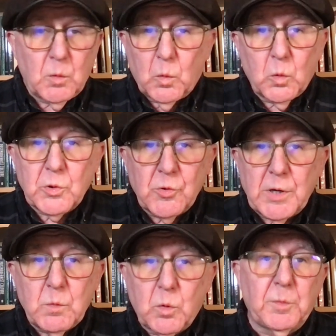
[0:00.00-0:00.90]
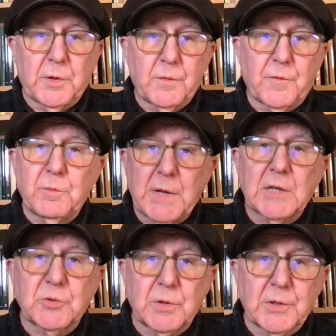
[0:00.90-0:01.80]
ordinary woman from
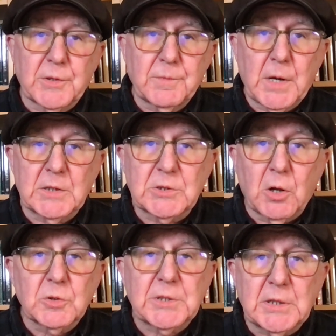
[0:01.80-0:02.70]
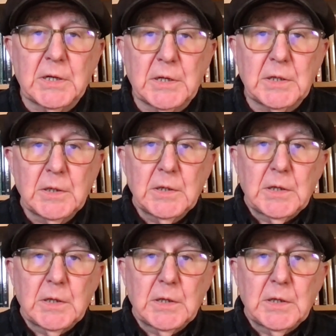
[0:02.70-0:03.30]
Nazareth, exalting her,